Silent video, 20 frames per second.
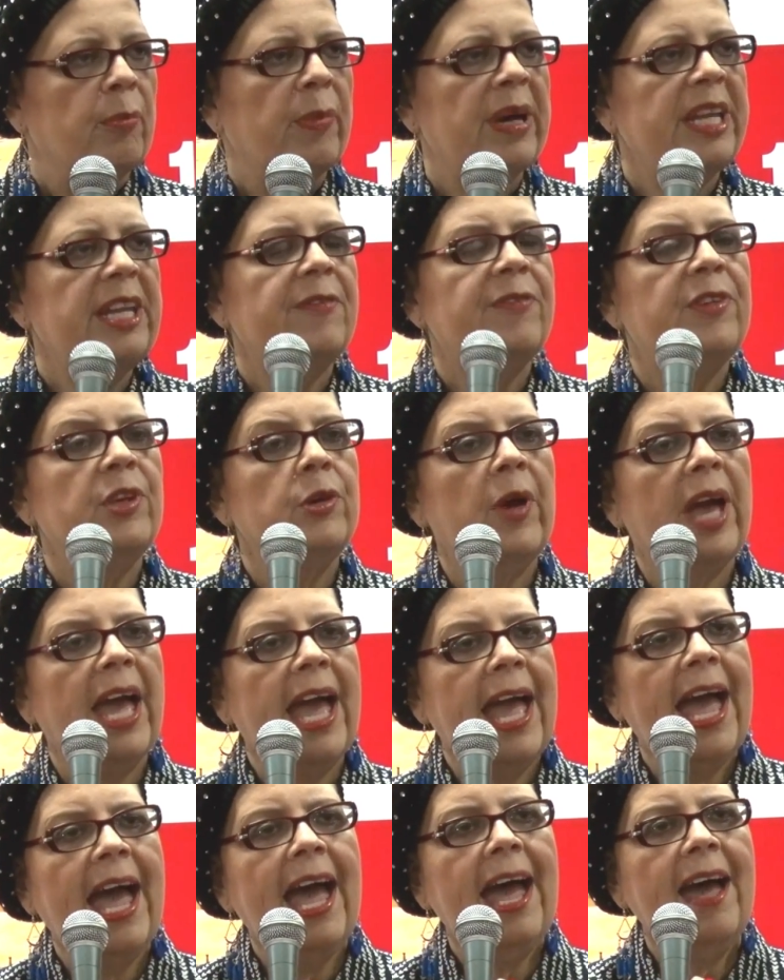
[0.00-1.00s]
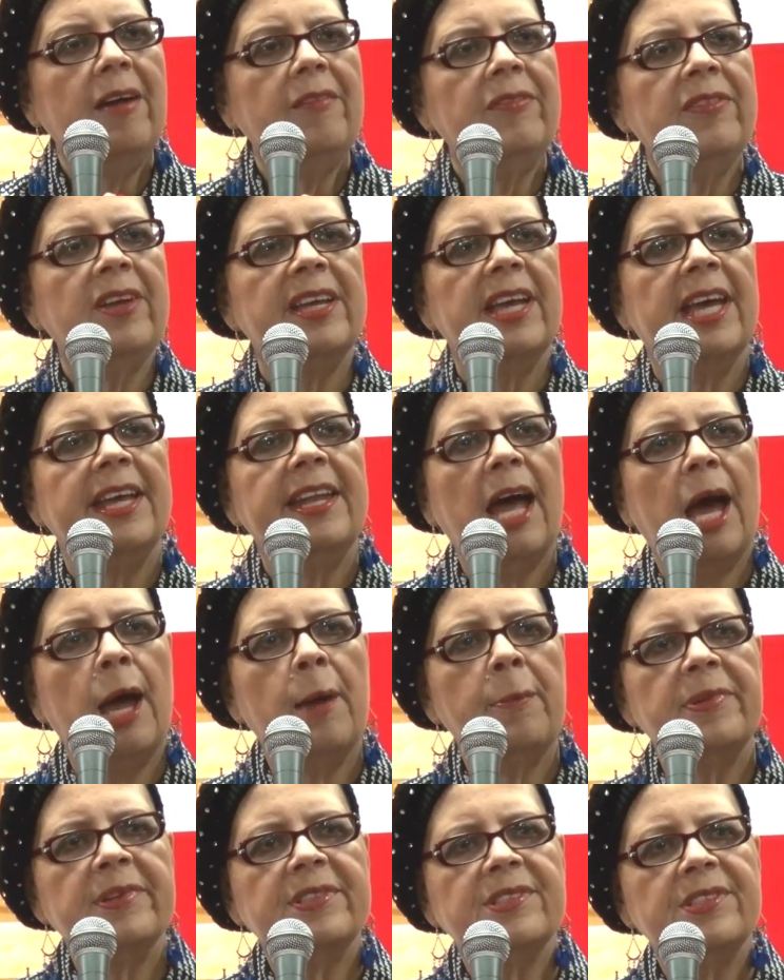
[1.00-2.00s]
But if you have an
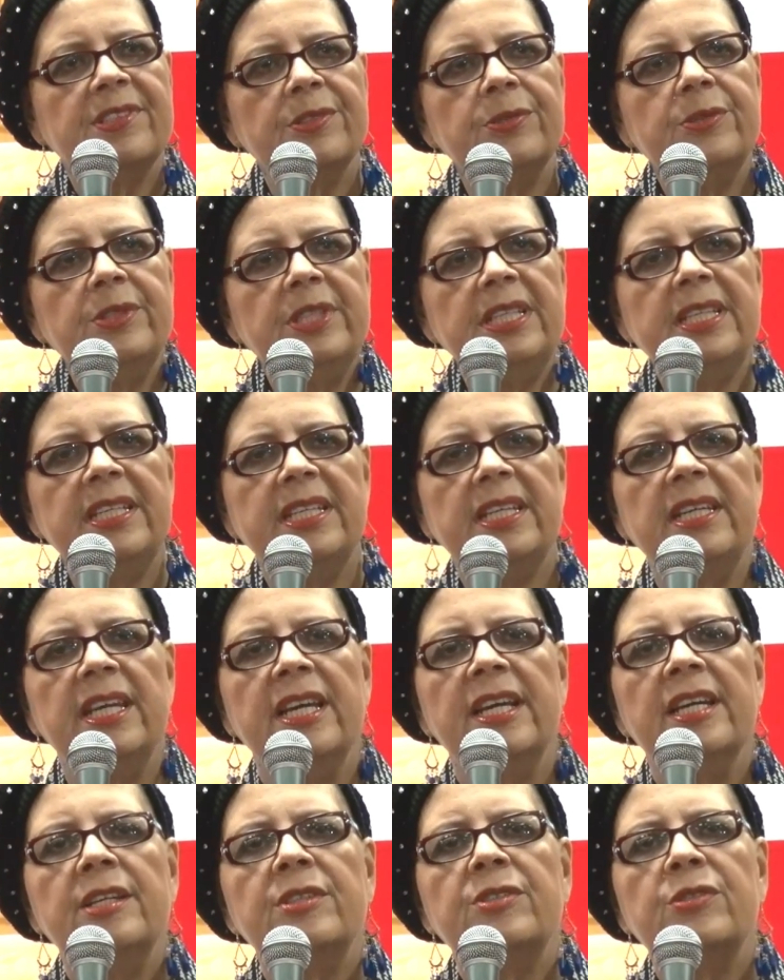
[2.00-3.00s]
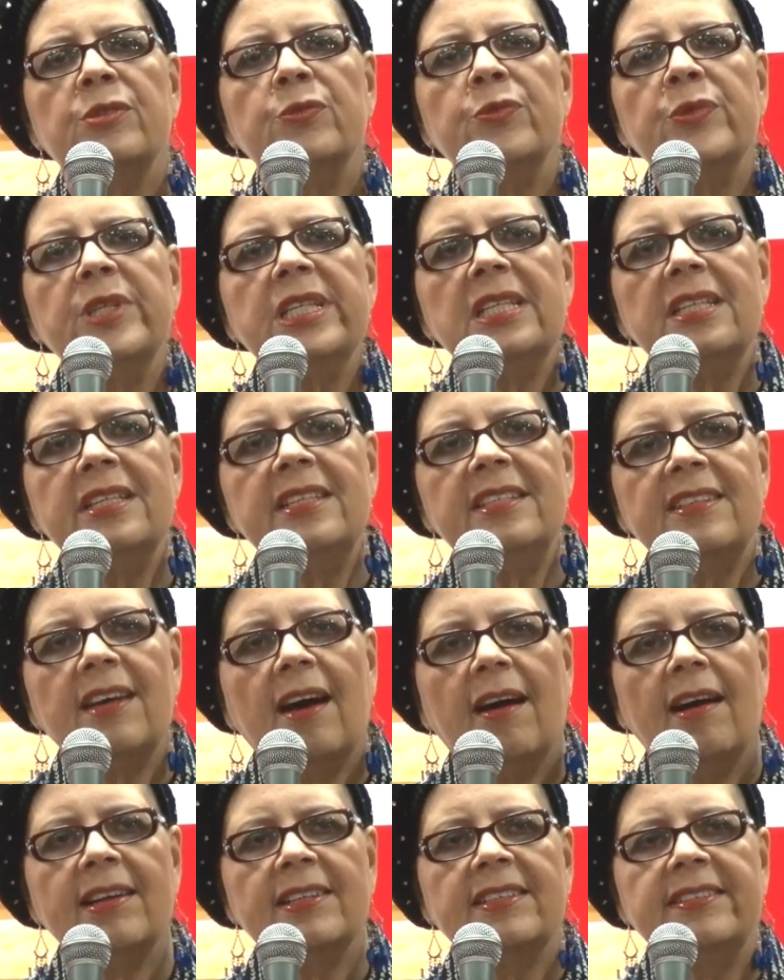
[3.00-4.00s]
opportunity to really
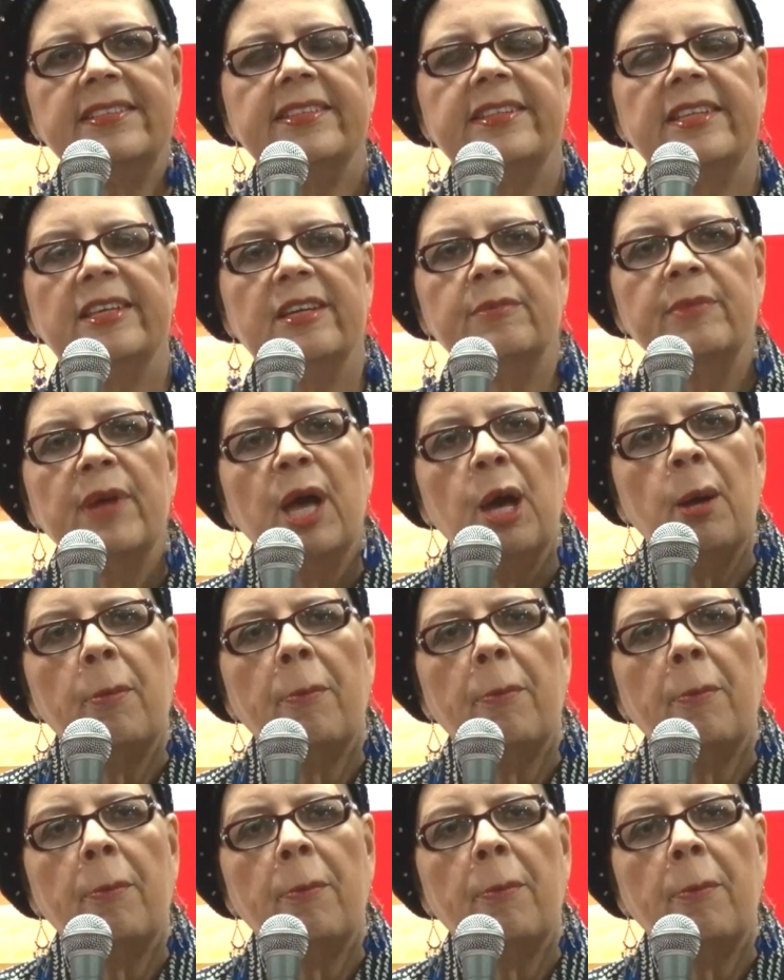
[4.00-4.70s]
talk to them,